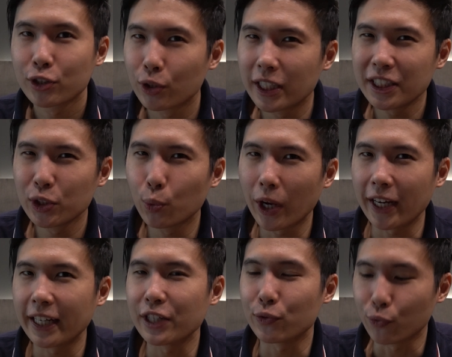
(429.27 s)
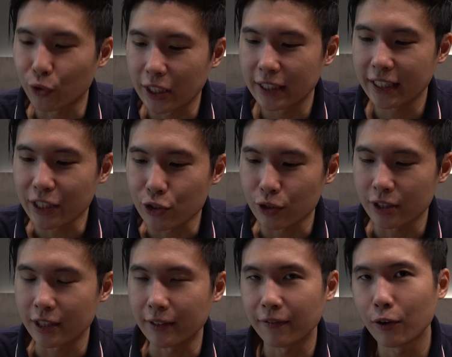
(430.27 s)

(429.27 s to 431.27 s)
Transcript: So this is where it gets really interesting.